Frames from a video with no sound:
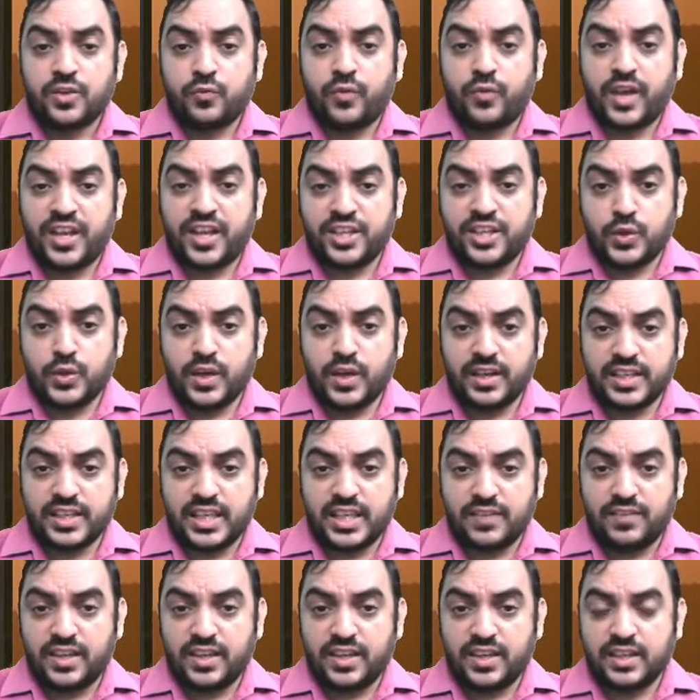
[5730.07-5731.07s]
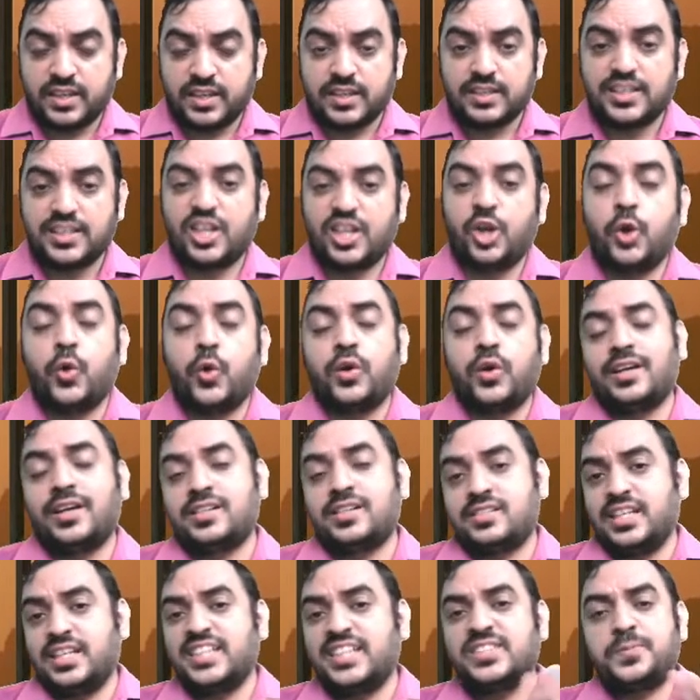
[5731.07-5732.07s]
where you are giving the loan
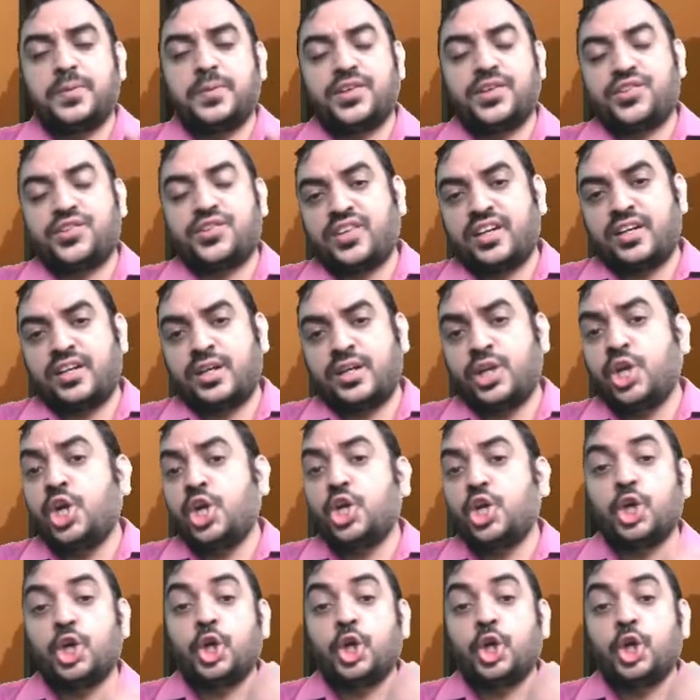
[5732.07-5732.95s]
at 6%,